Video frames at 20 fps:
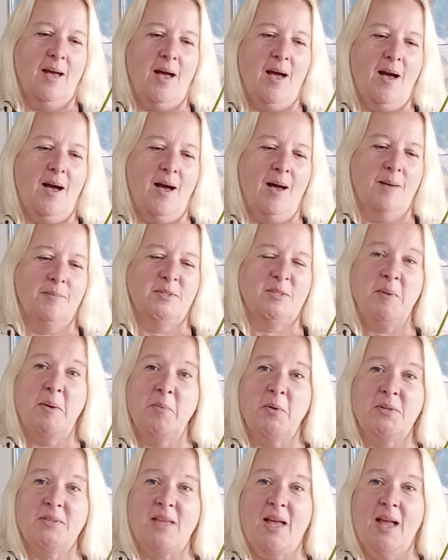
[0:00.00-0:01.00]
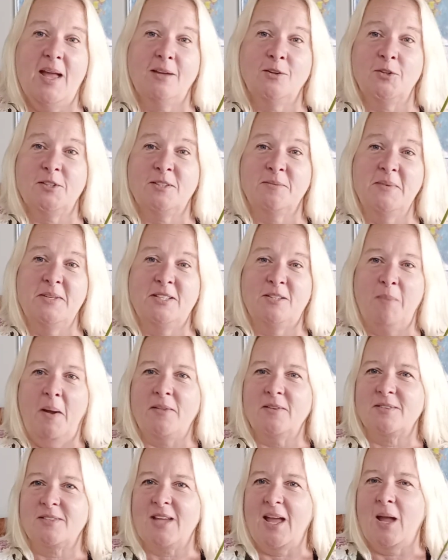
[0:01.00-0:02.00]
It's my birthday, Christmas,
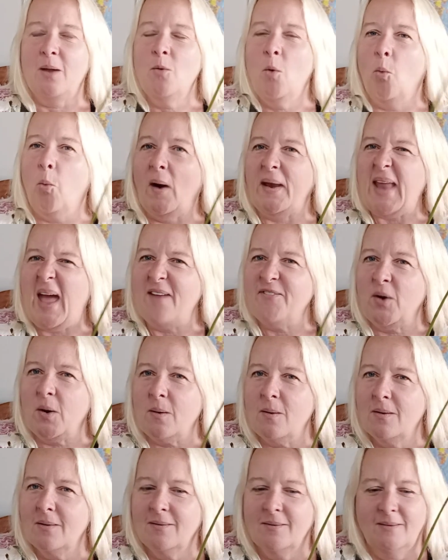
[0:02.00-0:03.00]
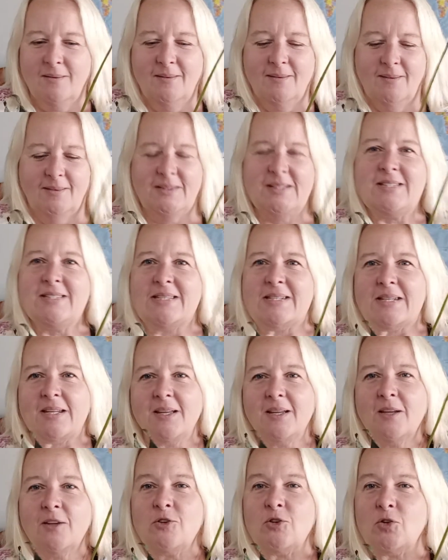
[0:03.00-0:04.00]
Mother's Day, whatever. Listen,
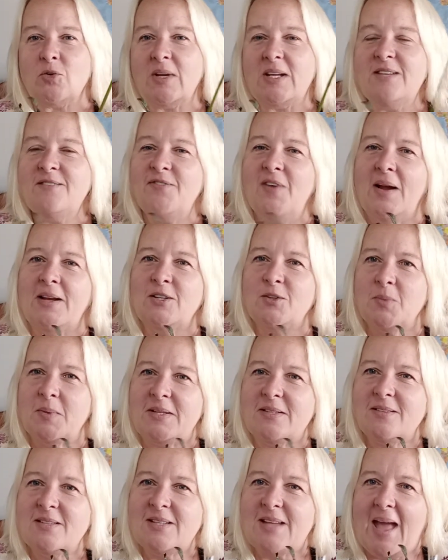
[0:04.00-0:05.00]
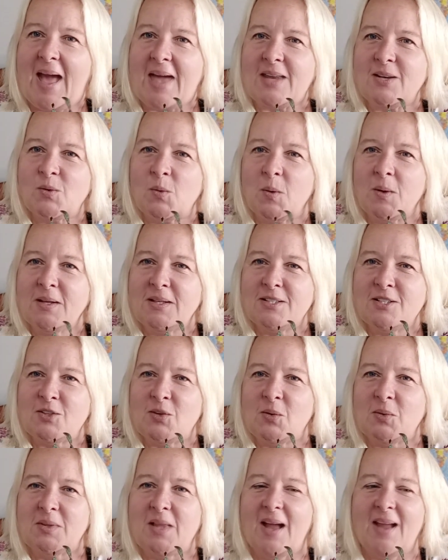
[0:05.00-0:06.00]
you can find a reason to add an orchid to
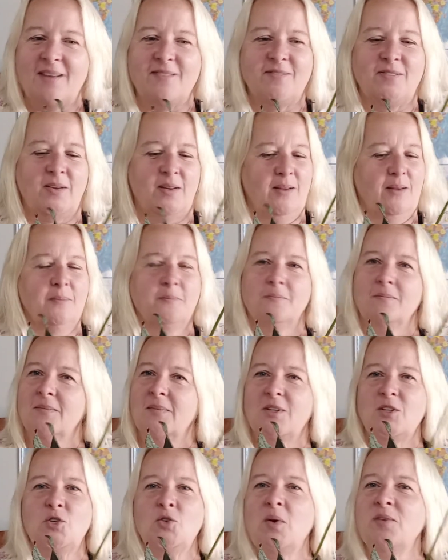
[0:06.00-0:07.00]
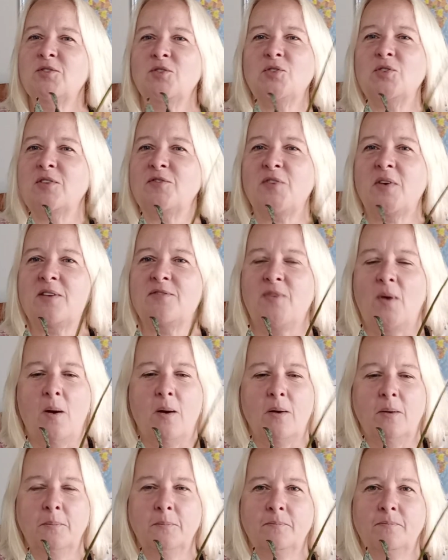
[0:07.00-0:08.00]
your life. You don't have to look very
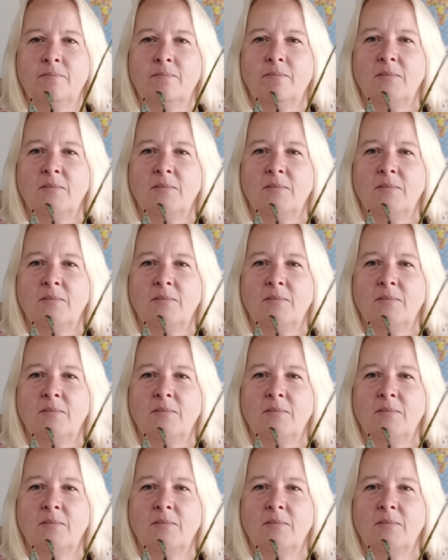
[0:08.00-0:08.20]
far.